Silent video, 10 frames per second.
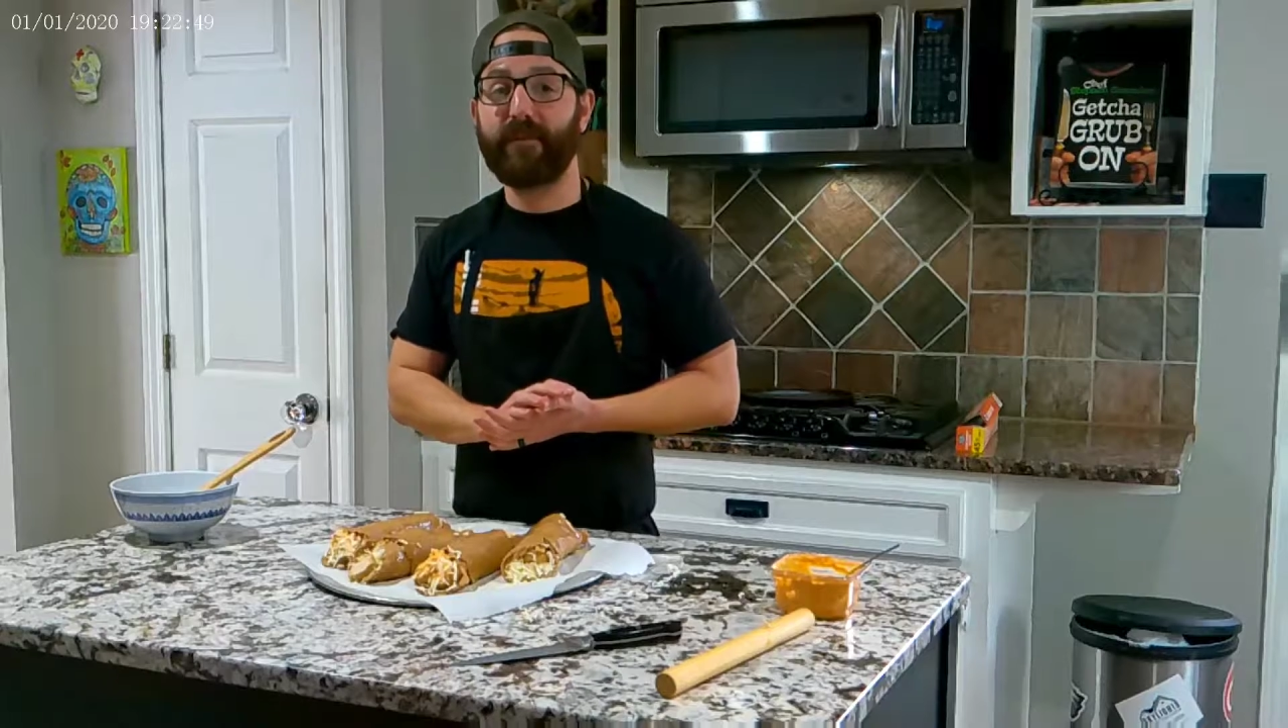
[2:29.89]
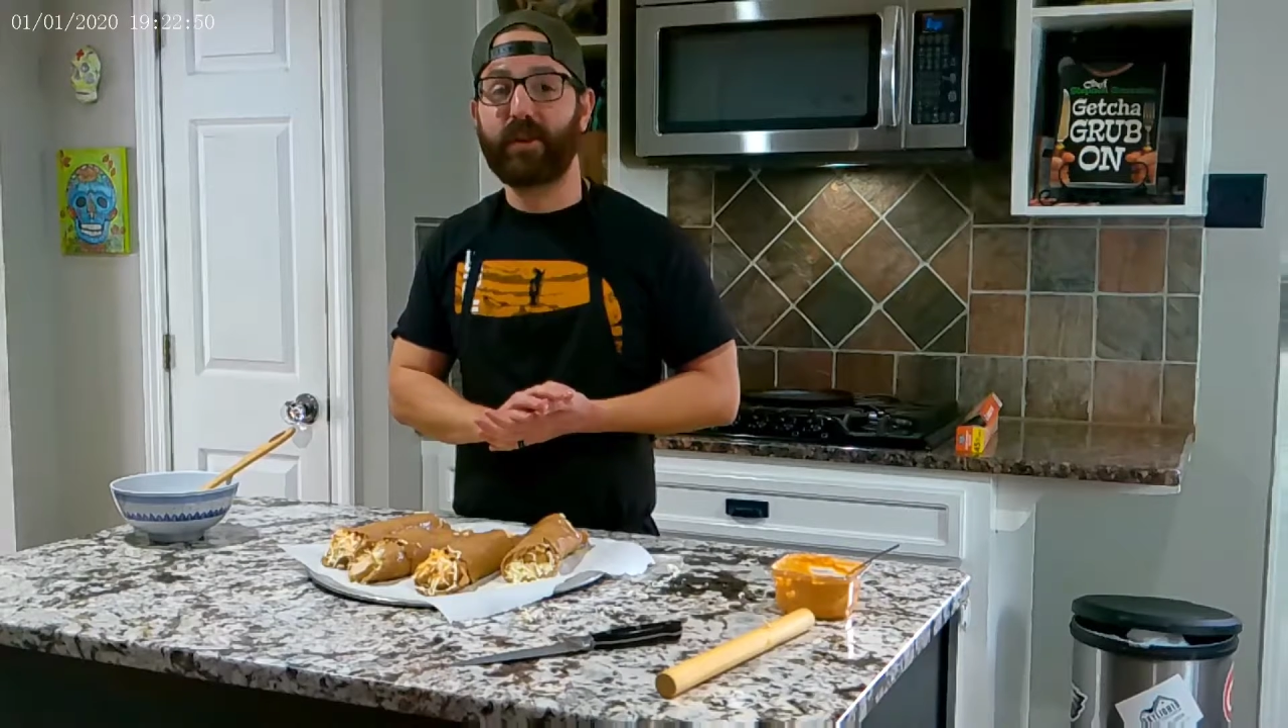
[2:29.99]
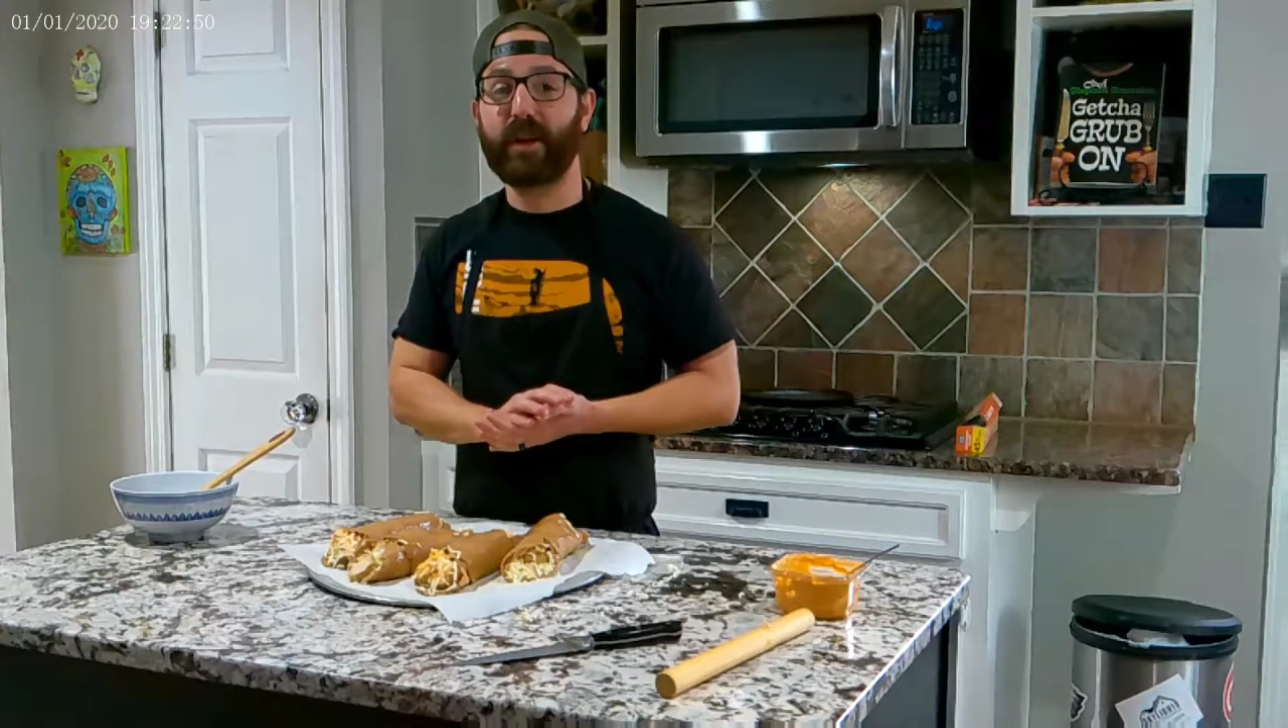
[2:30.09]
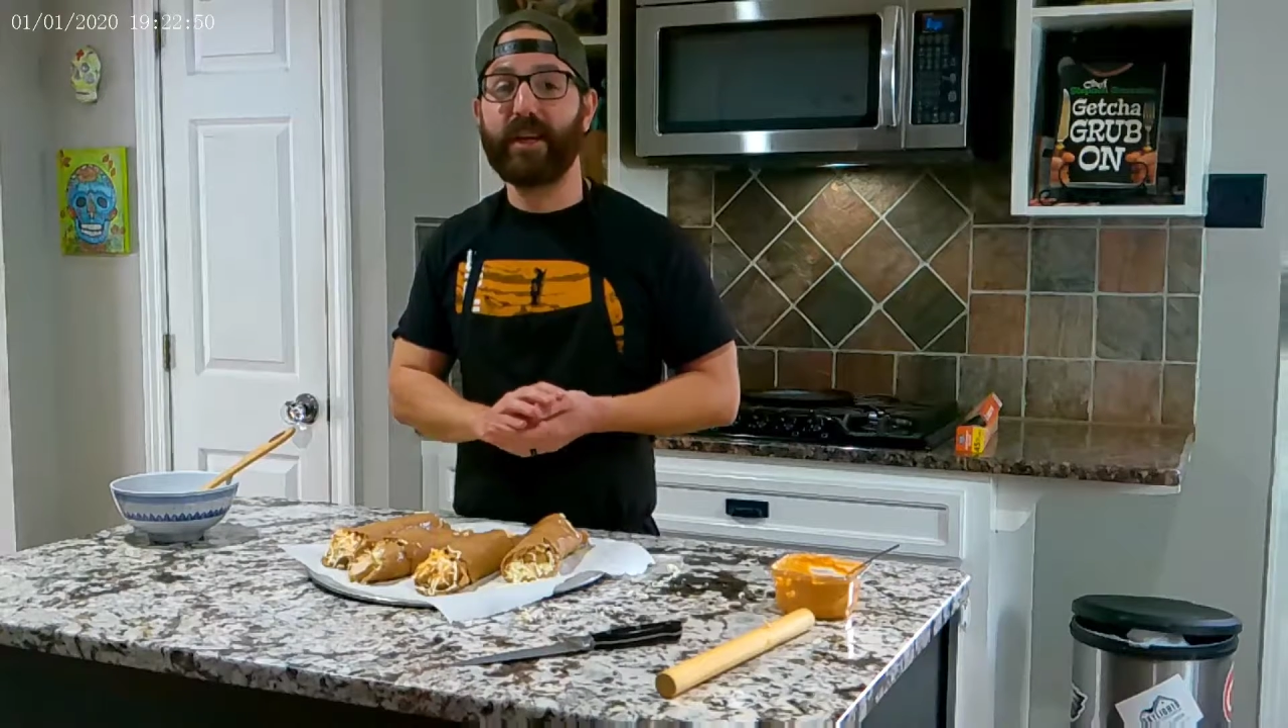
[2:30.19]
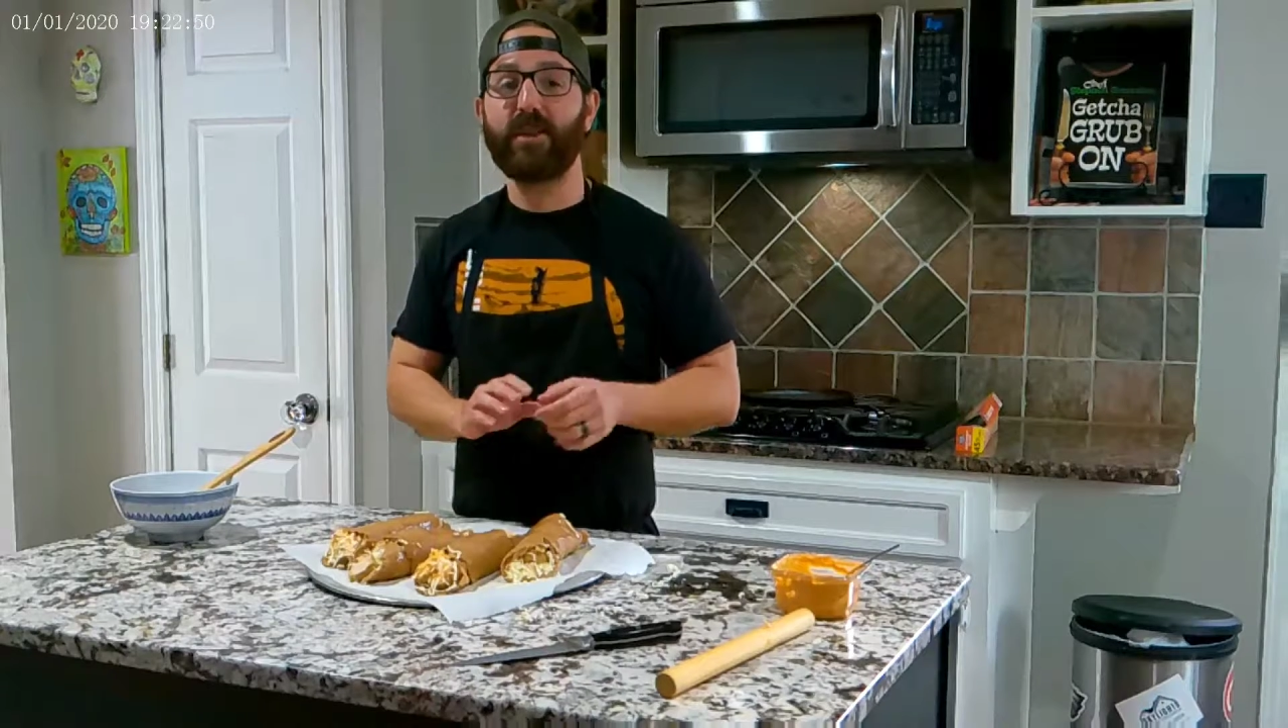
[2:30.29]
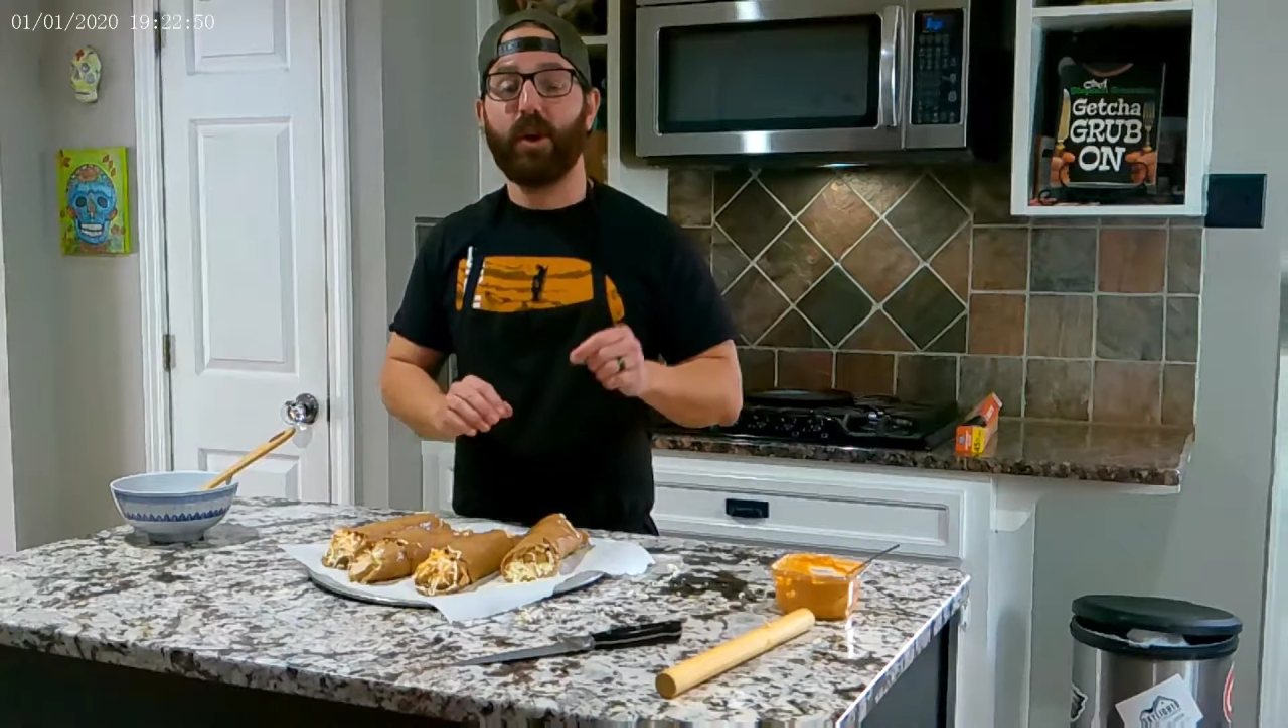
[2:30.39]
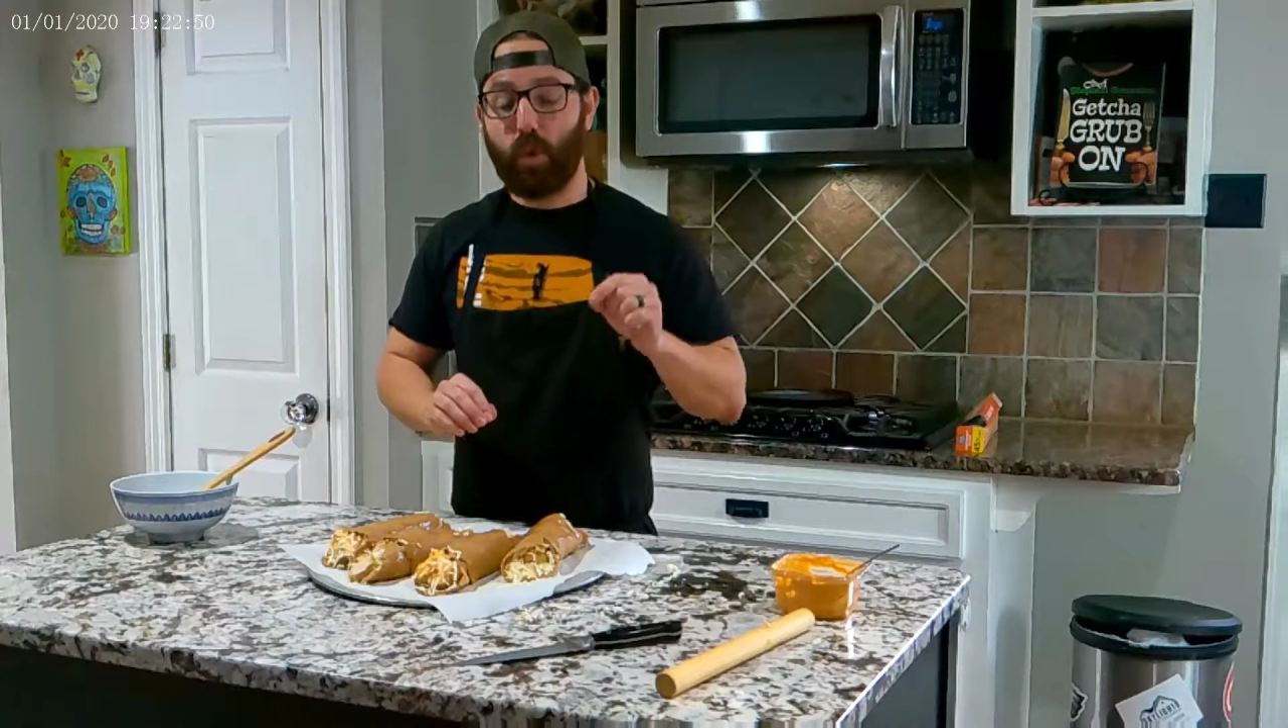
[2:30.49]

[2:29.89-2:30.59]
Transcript: degrees.